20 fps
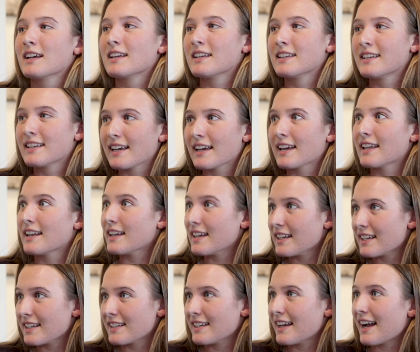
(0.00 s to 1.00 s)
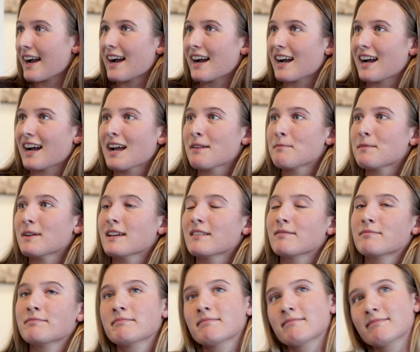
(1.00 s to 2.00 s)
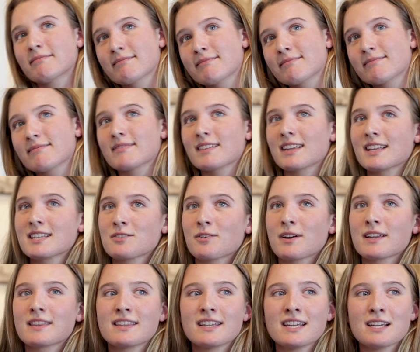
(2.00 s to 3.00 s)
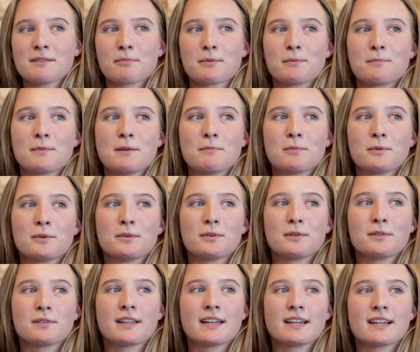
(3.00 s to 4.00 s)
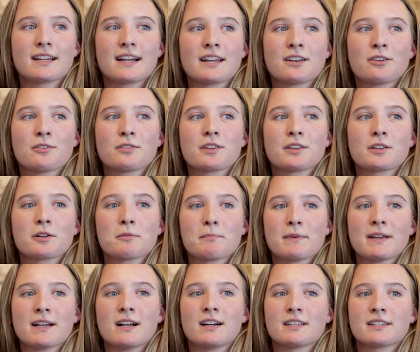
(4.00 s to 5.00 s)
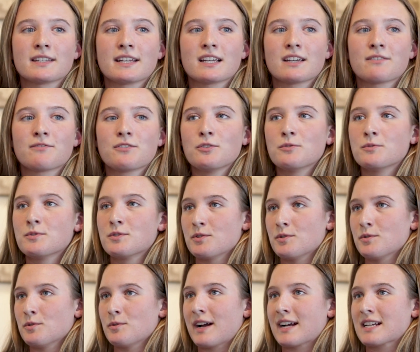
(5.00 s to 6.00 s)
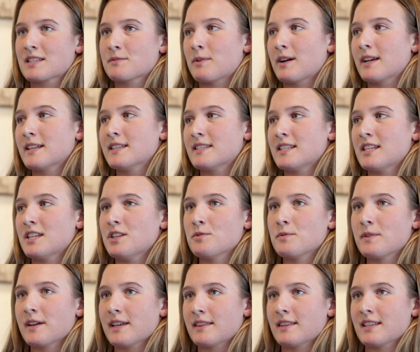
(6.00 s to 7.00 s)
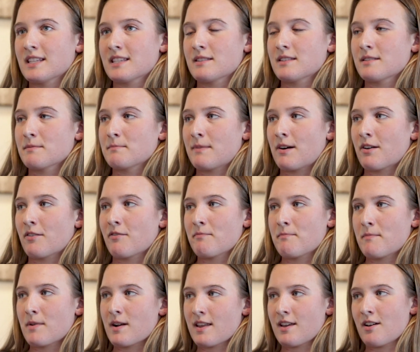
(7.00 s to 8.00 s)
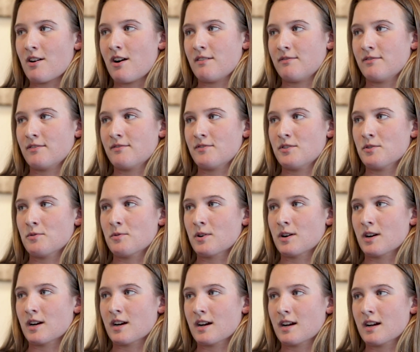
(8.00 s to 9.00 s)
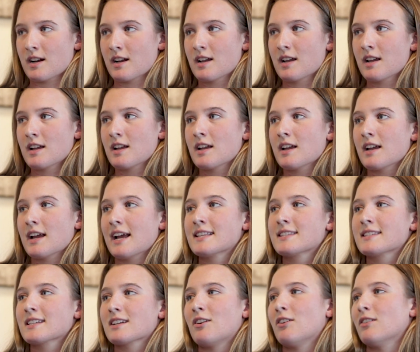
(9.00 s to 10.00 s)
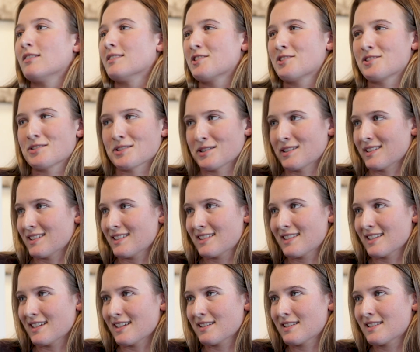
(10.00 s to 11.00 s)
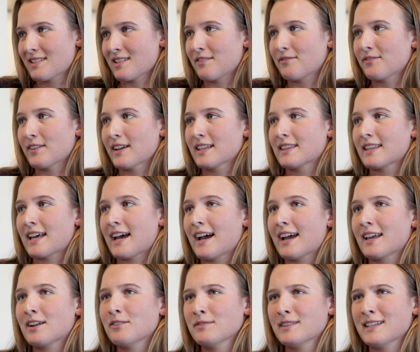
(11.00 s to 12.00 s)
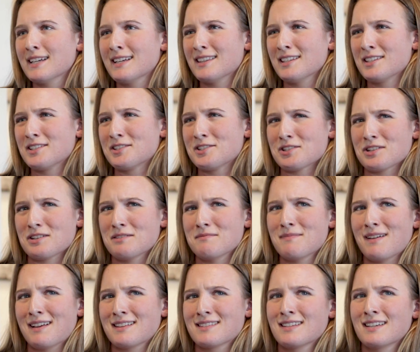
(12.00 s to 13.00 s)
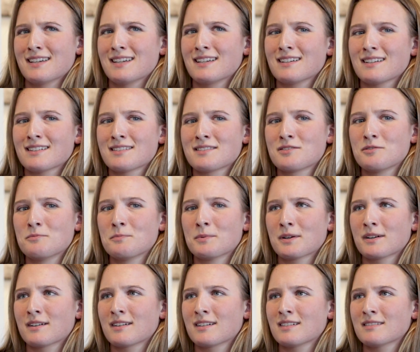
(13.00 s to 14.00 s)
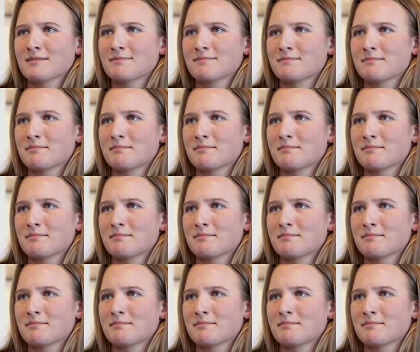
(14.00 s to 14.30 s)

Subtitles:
Yeah, I mean, so I think people like, I know that they're big on like if you do X, Y, and Z, you get this amount of money off of your. It's like all insurance, like stuff like that. I don't think the gym has like a super.